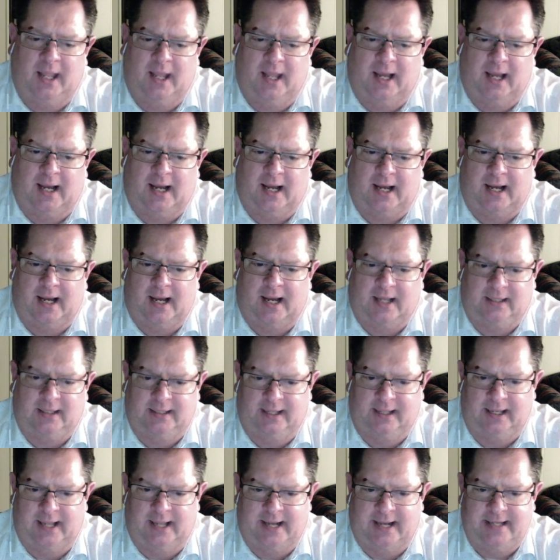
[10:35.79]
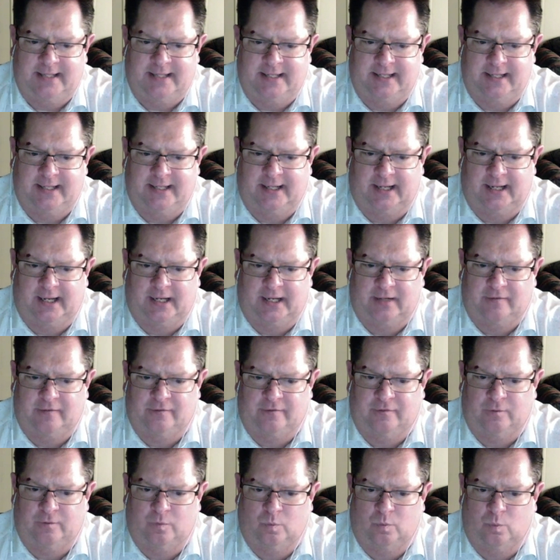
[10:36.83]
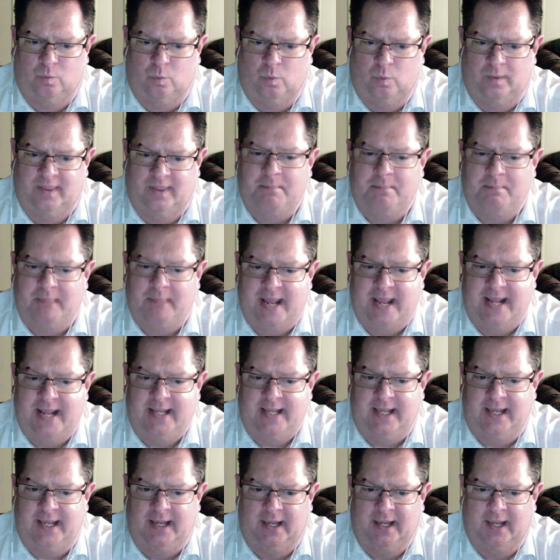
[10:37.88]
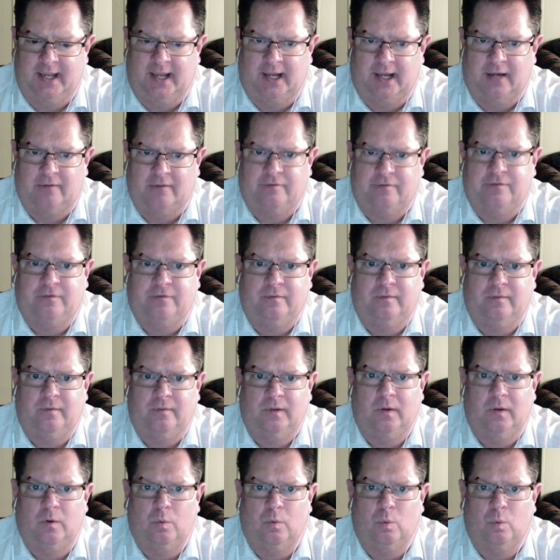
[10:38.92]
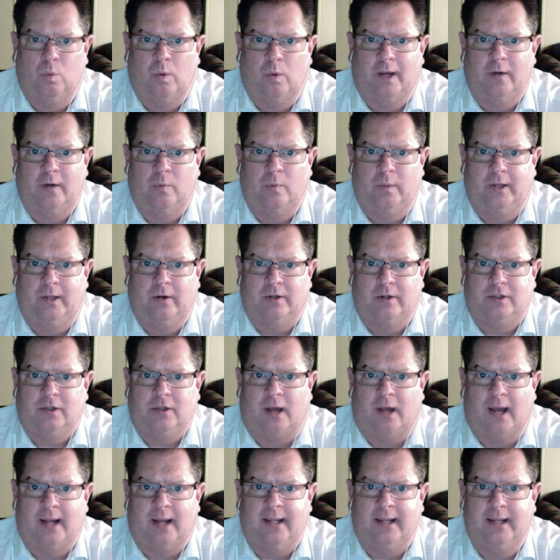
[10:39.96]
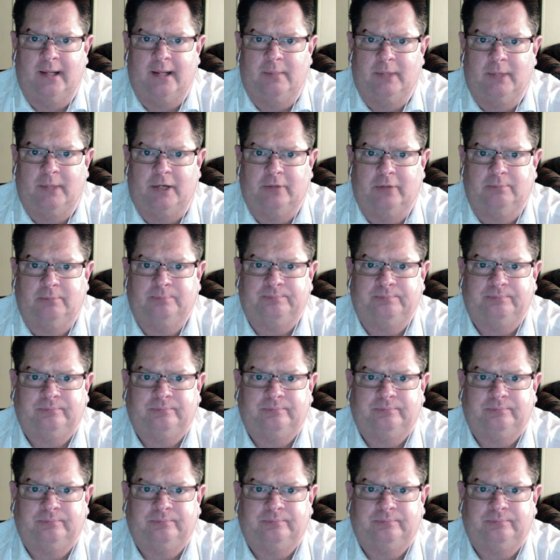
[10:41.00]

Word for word: uh, a little idea of the making of what we are talking about.